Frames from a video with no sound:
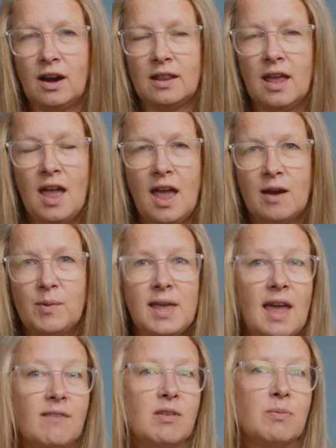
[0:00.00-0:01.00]
and we
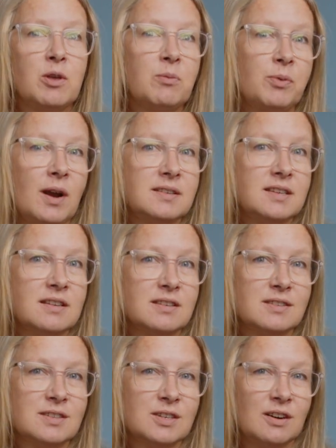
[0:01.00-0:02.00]
gave them their
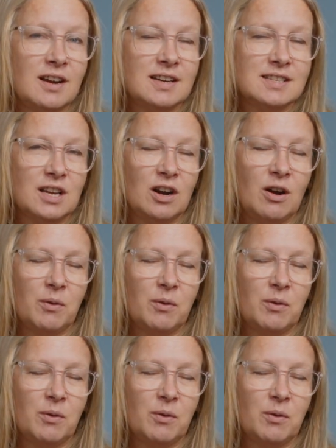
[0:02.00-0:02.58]
presents during dinner,